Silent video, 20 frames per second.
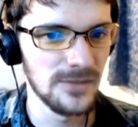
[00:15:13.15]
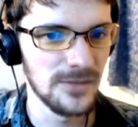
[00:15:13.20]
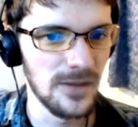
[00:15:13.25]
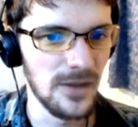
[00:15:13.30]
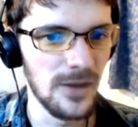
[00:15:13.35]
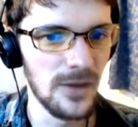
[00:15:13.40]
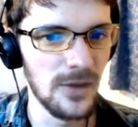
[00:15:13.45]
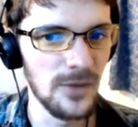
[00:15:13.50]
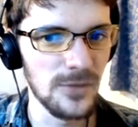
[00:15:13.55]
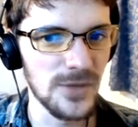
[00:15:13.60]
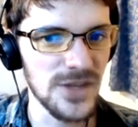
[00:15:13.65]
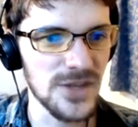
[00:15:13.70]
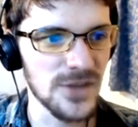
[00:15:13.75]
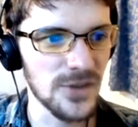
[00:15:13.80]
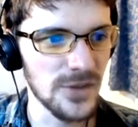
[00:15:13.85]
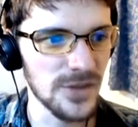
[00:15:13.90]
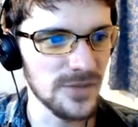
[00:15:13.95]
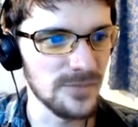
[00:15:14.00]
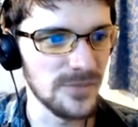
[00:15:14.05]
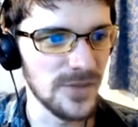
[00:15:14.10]
Oh, he
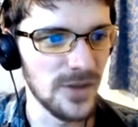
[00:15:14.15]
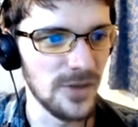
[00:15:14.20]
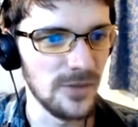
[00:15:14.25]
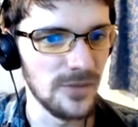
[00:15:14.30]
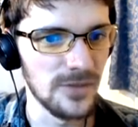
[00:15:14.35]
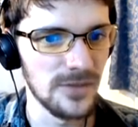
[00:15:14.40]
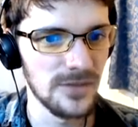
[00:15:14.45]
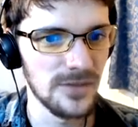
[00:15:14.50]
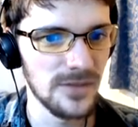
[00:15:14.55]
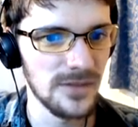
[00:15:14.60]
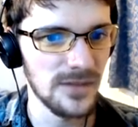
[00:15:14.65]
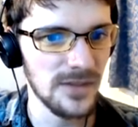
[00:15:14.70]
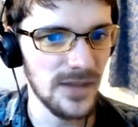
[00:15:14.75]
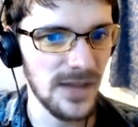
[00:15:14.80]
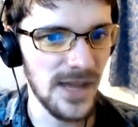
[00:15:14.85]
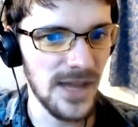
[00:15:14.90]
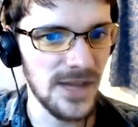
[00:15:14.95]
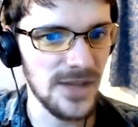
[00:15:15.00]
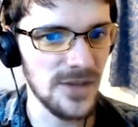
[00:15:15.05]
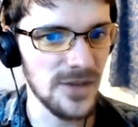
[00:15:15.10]
got him, though.
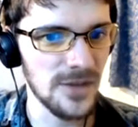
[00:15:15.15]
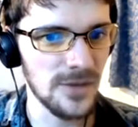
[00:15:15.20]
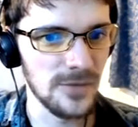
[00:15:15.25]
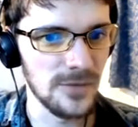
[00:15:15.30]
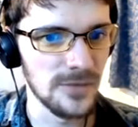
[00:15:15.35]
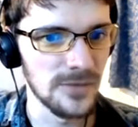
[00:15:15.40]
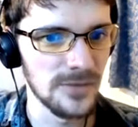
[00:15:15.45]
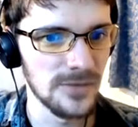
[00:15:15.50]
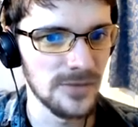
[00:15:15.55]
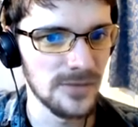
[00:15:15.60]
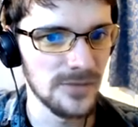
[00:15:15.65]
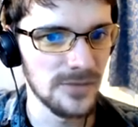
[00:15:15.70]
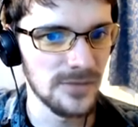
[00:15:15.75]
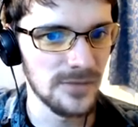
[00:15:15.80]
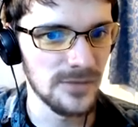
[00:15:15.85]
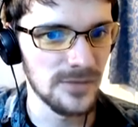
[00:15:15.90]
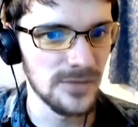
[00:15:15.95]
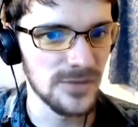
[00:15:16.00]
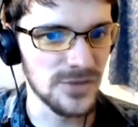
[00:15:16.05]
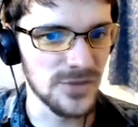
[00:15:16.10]
Hey, yo.
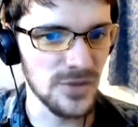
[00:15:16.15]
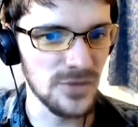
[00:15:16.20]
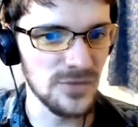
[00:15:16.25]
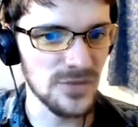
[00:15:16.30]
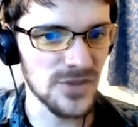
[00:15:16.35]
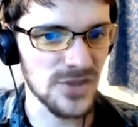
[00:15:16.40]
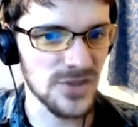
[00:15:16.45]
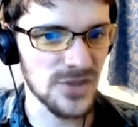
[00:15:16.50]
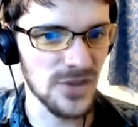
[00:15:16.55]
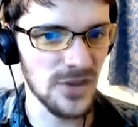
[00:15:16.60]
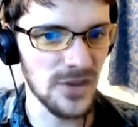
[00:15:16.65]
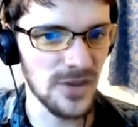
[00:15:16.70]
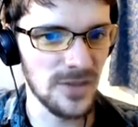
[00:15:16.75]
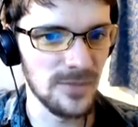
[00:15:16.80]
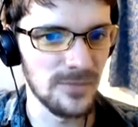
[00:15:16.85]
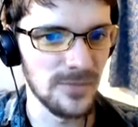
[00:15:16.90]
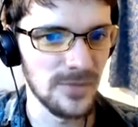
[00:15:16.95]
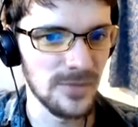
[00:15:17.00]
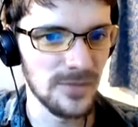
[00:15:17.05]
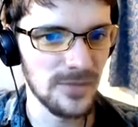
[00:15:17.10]
Dukes has got
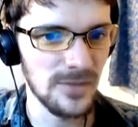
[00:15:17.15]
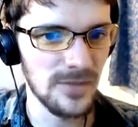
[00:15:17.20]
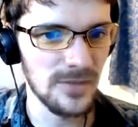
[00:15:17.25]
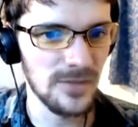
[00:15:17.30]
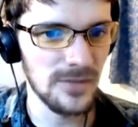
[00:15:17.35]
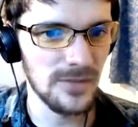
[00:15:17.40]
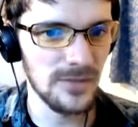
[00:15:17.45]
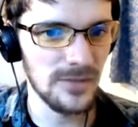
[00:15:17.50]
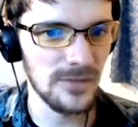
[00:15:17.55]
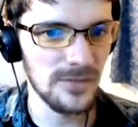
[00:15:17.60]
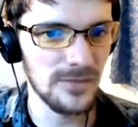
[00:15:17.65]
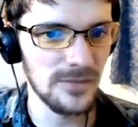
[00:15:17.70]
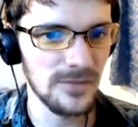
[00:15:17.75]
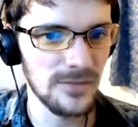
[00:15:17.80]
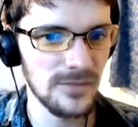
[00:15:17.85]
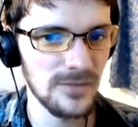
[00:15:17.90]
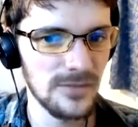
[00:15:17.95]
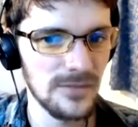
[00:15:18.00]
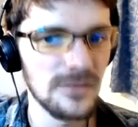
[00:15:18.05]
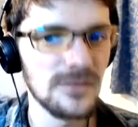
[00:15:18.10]

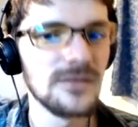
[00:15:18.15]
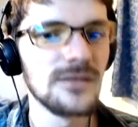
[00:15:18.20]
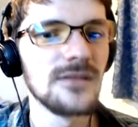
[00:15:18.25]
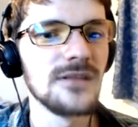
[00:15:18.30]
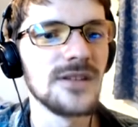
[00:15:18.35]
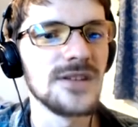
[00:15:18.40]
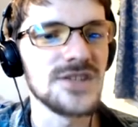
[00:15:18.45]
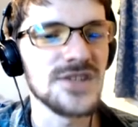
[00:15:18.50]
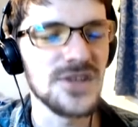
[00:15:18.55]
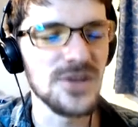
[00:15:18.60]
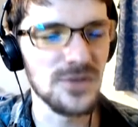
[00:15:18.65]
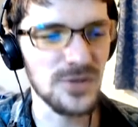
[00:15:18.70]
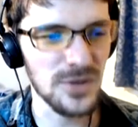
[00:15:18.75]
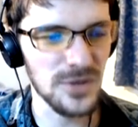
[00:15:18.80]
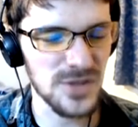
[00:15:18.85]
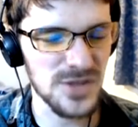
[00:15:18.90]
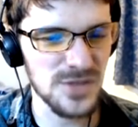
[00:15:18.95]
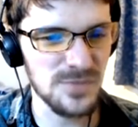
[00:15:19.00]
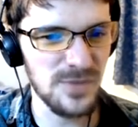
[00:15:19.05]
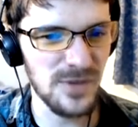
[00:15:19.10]
him. He's still got
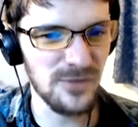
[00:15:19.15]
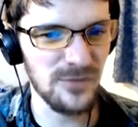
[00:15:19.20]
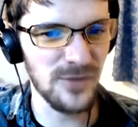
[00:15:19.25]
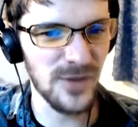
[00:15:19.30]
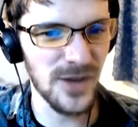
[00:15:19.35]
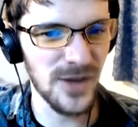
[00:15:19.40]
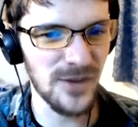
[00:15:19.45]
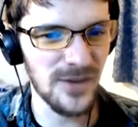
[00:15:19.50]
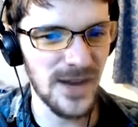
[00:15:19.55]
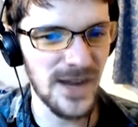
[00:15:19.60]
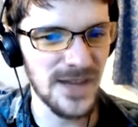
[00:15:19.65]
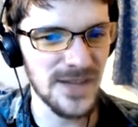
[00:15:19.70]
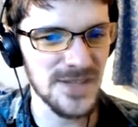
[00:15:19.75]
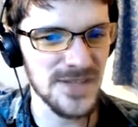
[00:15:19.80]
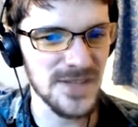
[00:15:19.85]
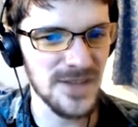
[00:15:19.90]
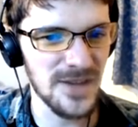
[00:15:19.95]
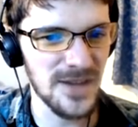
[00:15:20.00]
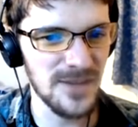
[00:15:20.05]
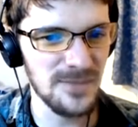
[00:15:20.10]
the Spitfire out in
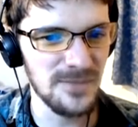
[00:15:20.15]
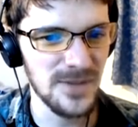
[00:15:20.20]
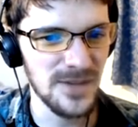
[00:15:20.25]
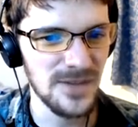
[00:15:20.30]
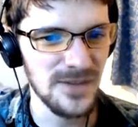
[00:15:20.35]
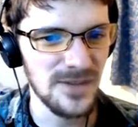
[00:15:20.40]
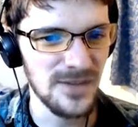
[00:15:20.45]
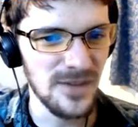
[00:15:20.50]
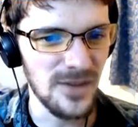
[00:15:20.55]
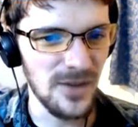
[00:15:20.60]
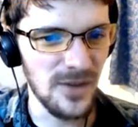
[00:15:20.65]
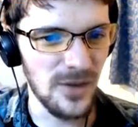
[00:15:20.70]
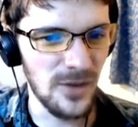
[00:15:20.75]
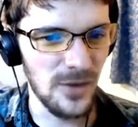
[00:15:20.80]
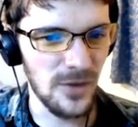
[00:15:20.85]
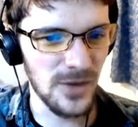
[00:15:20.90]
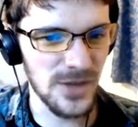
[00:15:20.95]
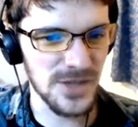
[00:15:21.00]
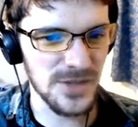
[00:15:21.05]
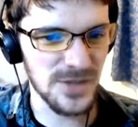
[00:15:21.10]
time.
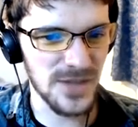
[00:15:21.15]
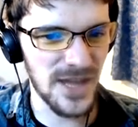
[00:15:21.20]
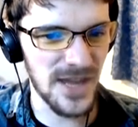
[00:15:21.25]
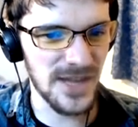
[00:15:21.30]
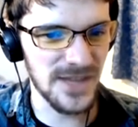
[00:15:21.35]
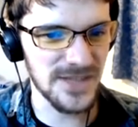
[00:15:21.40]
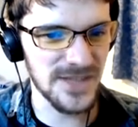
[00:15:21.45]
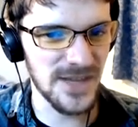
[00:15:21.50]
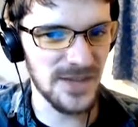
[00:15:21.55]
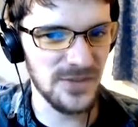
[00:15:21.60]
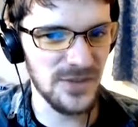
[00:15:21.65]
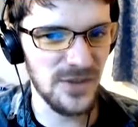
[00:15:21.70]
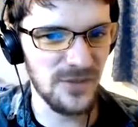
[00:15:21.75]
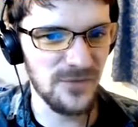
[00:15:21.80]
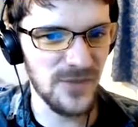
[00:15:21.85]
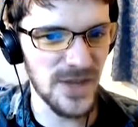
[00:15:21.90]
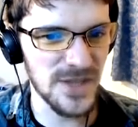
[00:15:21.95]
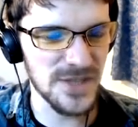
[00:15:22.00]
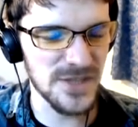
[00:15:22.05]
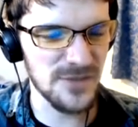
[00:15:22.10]
Oh, he's laying down the
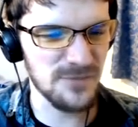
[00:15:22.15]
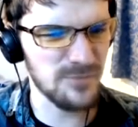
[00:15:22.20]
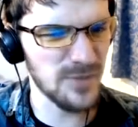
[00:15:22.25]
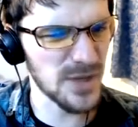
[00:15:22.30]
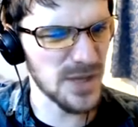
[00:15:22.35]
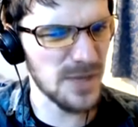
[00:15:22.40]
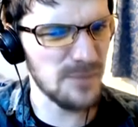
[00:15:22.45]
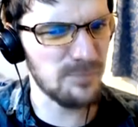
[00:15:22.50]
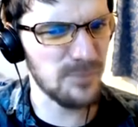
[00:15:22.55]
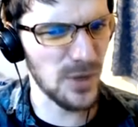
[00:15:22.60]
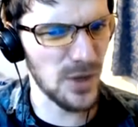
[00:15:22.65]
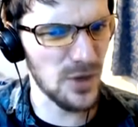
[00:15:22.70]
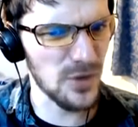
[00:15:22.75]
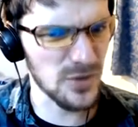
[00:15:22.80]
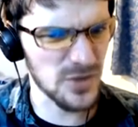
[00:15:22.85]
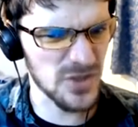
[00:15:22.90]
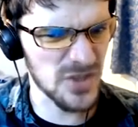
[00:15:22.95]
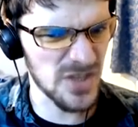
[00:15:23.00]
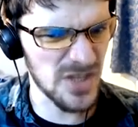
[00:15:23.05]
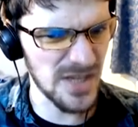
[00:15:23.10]
offensive, but he
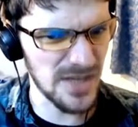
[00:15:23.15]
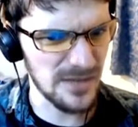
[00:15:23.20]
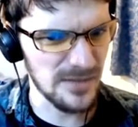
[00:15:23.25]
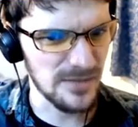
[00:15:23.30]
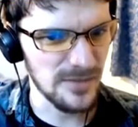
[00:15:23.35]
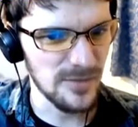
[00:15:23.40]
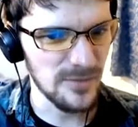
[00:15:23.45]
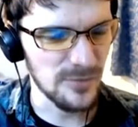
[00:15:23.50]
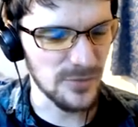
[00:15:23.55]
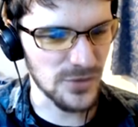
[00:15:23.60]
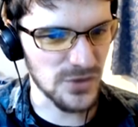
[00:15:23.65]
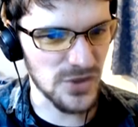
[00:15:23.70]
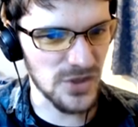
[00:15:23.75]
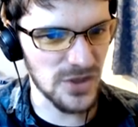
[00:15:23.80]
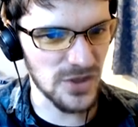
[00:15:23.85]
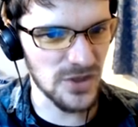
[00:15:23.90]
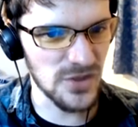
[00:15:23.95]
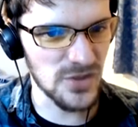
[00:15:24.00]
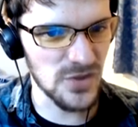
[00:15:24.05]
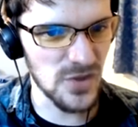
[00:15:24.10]
blocks it. What's he
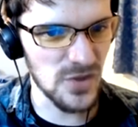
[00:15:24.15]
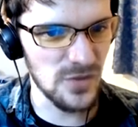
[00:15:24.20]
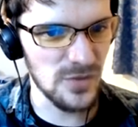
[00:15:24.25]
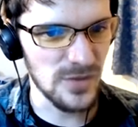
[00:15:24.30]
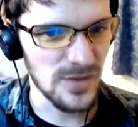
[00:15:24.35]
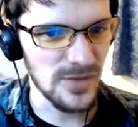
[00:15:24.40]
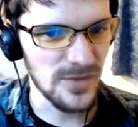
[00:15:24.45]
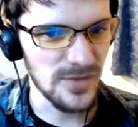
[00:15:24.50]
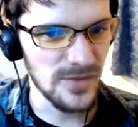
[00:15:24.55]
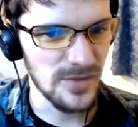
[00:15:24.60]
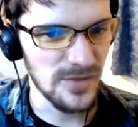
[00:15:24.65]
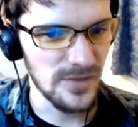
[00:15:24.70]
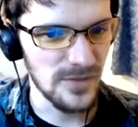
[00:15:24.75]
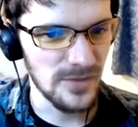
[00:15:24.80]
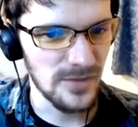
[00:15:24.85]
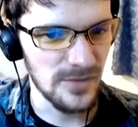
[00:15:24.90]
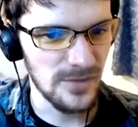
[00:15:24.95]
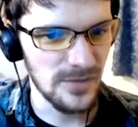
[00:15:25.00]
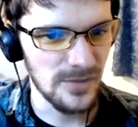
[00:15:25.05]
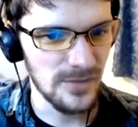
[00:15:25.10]
going to do?
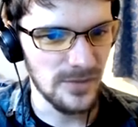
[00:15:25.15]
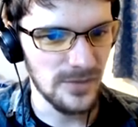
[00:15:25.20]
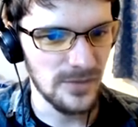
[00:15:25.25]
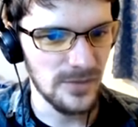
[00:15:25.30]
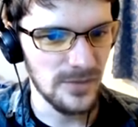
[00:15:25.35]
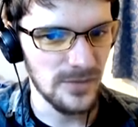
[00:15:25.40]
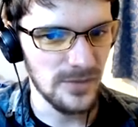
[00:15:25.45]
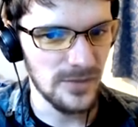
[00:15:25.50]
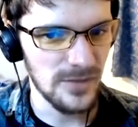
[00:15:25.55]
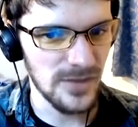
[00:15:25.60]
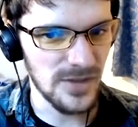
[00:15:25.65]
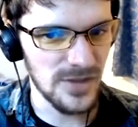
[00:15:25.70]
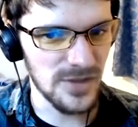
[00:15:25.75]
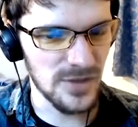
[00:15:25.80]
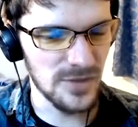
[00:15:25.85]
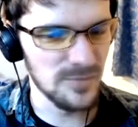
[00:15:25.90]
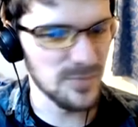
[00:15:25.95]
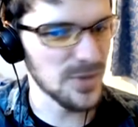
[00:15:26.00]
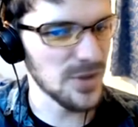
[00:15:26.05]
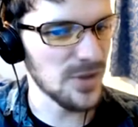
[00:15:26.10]
He
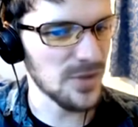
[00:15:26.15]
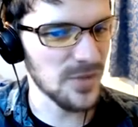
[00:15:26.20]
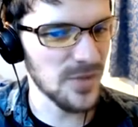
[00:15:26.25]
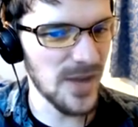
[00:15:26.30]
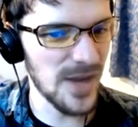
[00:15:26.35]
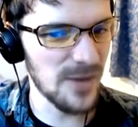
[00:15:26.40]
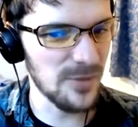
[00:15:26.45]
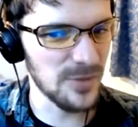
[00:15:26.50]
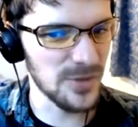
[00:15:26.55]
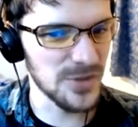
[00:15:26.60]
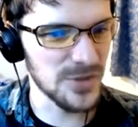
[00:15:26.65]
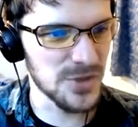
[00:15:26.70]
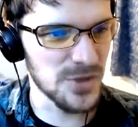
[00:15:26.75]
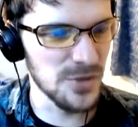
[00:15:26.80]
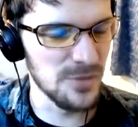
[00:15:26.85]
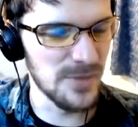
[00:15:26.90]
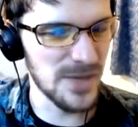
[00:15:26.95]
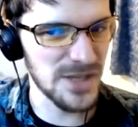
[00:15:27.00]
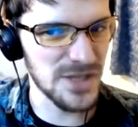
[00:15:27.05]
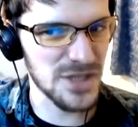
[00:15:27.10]
can block that one.
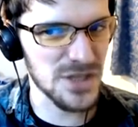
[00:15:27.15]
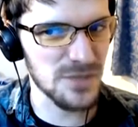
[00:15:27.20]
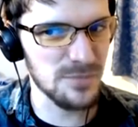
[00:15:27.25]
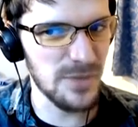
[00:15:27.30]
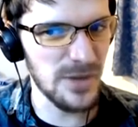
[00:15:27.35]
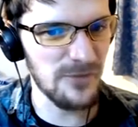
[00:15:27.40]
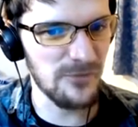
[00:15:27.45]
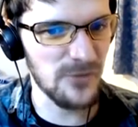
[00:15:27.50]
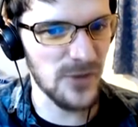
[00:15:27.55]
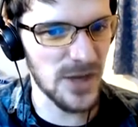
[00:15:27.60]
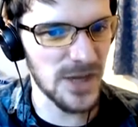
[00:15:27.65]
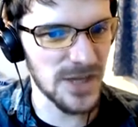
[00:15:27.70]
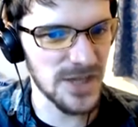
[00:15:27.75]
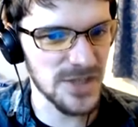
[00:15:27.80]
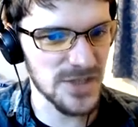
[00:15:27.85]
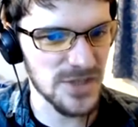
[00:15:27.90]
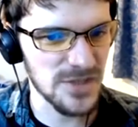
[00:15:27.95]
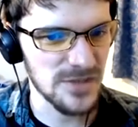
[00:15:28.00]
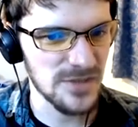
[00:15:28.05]
Too many Spitfires.